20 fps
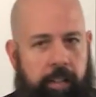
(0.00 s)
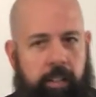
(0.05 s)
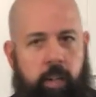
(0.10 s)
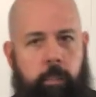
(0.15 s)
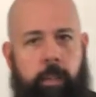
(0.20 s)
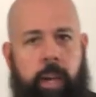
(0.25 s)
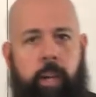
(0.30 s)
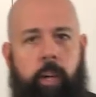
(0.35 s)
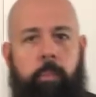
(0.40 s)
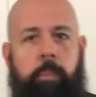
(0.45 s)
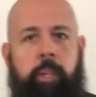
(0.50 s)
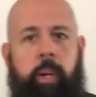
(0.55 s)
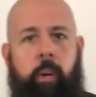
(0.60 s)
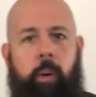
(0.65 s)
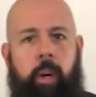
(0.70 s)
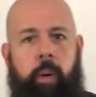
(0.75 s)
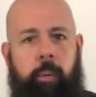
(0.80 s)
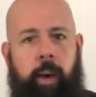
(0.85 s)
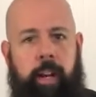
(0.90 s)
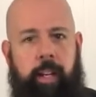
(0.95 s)
tomato
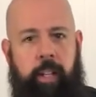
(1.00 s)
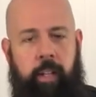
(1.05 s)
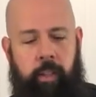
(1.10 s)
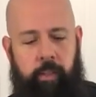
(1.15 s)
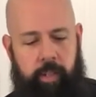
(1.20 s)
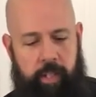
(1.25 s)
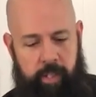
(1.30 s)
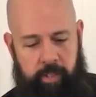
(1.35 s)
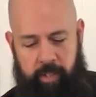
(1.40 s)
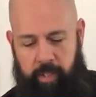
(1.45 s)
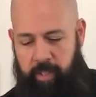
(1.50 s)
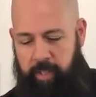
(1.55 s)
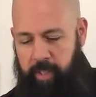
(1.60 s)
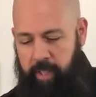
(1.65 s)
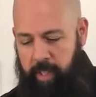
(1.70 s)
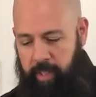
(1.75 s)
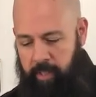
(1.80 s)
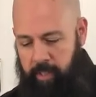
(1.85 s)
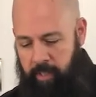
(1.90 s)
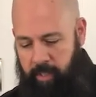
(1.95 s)
puree right here. This is
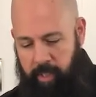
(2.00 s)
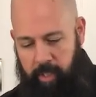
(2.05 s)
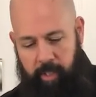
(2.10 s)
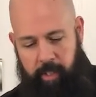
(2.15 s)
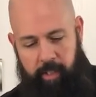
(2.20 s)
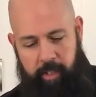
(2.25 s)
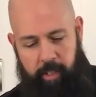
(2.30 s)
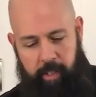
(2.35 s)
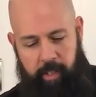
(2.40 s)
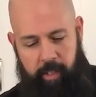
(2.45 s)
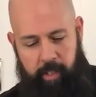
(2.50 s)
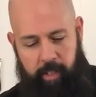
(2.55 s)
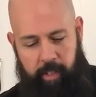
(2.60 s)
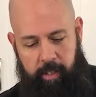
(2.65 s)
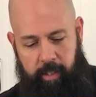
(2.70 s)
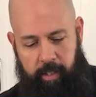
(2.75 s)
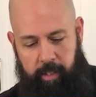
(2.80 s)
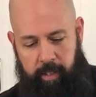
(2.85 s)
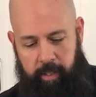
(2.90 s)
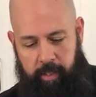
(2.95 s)
the
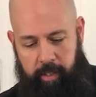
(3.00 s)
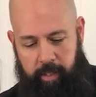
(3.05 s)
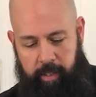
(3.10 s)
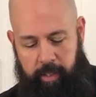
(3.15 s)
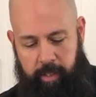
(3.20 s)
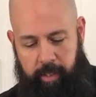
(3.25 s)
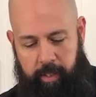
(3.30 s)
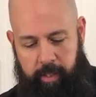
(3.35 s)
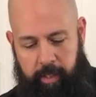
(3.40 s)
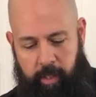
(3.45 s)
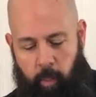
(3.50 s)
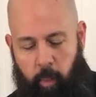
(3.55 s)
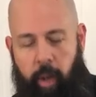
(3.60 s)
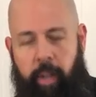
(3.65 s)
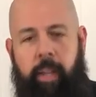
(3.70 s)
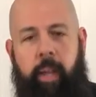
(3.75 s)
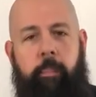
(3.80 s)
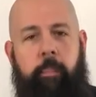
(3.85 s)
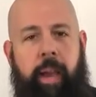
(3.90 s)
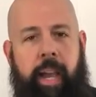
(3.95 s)

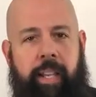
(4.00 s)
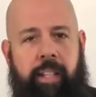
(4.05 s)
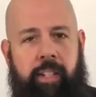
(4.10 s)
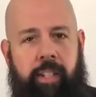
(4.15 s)
one that makes